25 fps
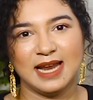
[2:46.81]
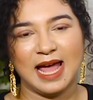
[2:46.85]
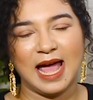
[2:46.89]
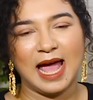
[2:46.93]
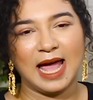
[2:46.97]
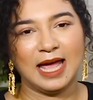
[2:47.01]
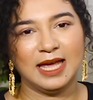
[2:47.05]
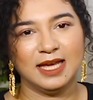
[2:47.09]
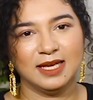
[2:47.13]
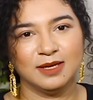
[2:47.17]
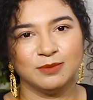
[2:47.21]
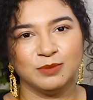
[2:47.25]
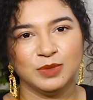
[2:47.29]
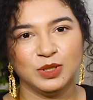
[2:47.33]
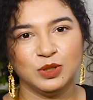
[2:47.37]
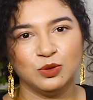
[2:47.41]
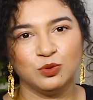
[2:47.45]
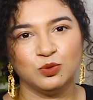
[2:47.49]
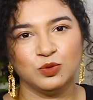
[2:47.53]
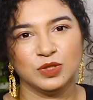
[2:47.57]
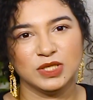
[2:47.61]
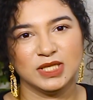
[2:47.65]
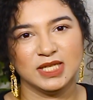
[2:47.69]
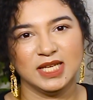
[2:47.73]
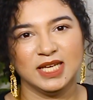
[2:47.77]
I am
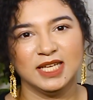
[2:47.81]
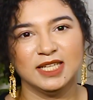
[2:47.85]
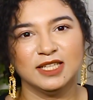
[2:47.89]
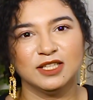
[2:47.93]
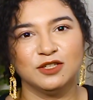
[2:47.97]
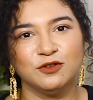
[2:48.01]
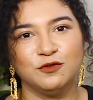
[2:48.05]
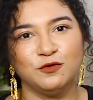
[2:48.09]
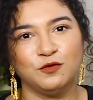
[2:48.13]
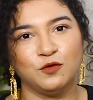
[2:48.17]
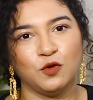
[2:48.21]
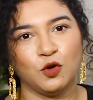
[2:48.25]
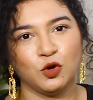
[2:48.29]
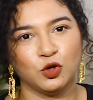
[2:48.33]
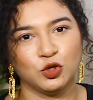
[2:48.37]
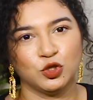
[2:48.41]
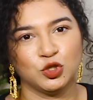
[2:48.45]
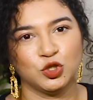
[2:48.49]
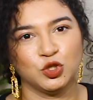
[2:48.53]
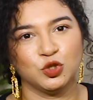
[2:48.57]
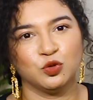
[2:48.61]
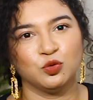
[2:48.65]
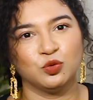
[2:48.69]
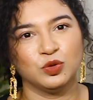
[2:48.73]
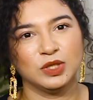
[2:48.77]
using the
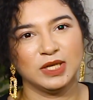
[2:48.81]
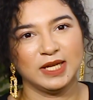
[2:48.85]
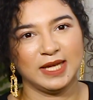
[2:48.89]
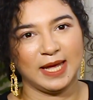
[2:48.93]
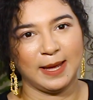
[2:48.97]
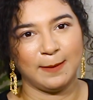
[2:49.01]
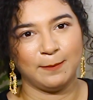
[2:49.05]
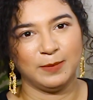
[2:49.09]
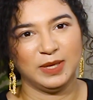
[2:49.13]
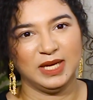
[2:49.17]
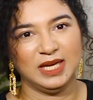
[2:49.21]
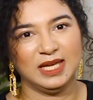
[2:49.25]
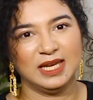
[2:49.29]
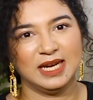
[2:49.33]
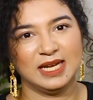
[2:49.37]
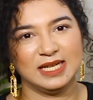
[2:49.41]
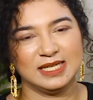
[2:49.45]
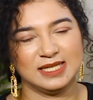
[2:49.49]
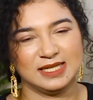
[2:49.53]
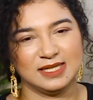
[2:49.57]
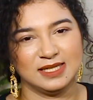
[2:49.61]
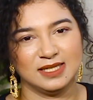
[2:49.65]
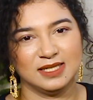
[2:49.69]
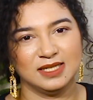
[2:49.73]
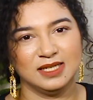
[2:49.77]
Fortune Chemi
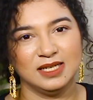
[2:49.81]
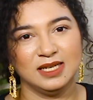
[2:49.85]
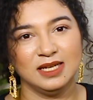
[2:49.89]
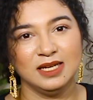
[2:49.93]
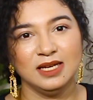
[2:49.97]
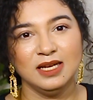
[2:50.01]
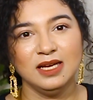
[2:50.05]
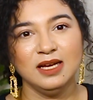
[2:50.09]
resin